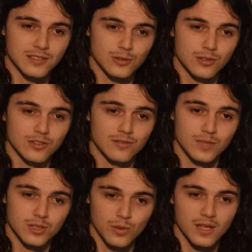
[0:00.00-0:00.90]
sort of
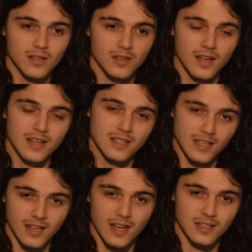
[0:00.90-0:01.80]
between a
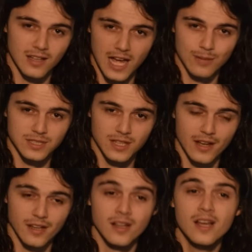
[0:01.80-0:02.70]
dedicated lab
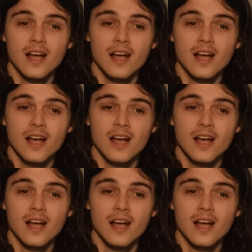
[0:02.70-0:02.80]
scanner